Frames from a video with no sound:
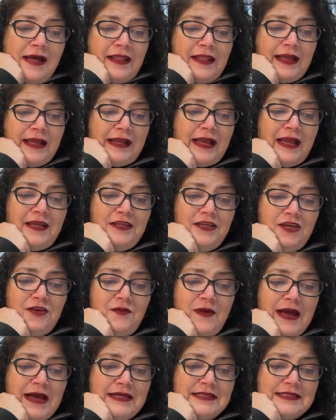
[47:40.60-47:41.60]
like a
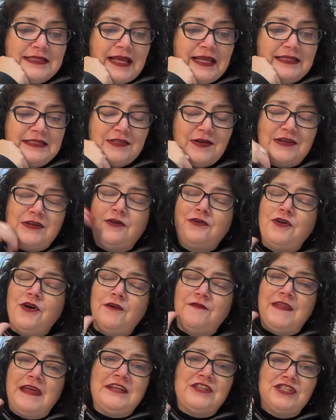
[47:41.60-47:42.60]
US, and so I don't know
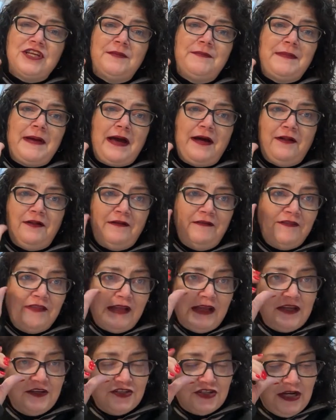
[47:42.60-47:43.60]
if they ship out of the
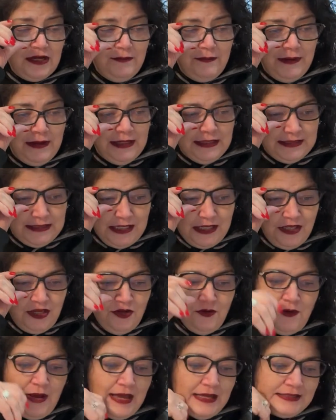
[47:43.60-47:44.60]
country, but it's a
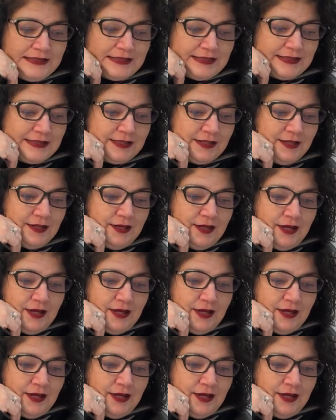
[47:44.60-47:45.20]
US